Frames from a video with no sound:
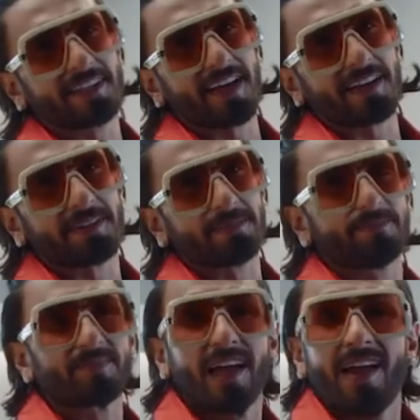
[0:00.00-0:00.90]
excited.
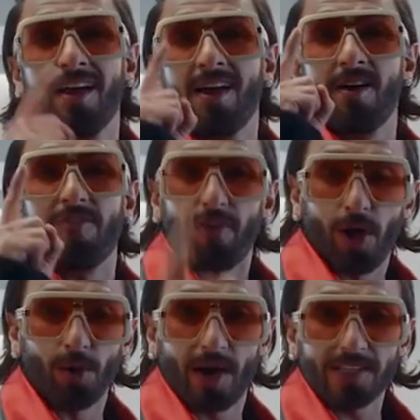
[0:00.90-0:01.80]

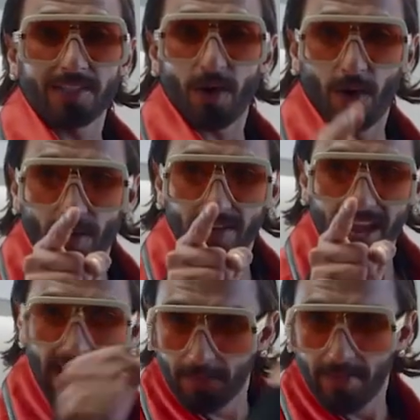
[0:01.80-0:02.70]
Follow us on
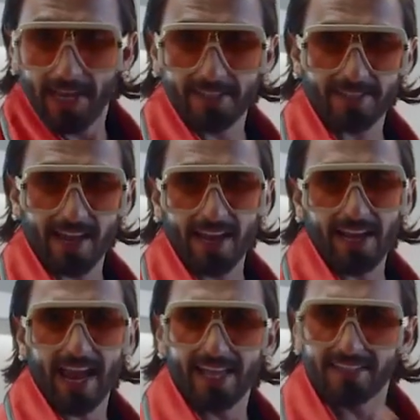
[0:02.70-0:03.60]
NBA
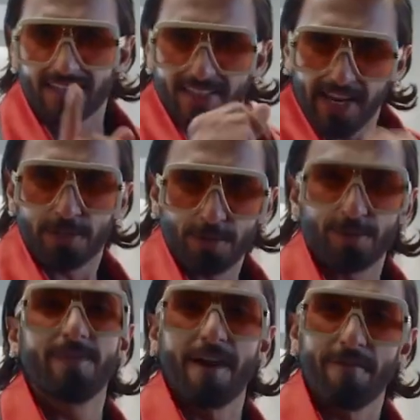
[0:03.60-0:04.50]
Style and stay
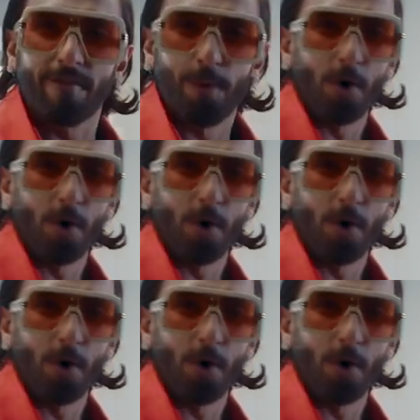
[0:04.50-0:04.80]
tuned for